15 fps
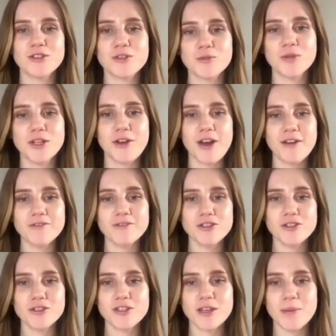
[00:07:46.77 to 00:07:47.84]
So what you have to
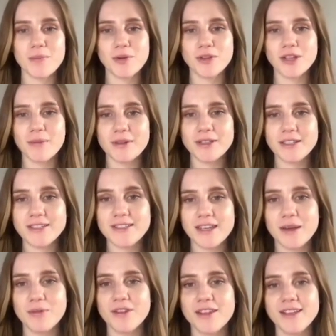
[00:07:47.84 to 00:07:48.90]
do is I pulled up an example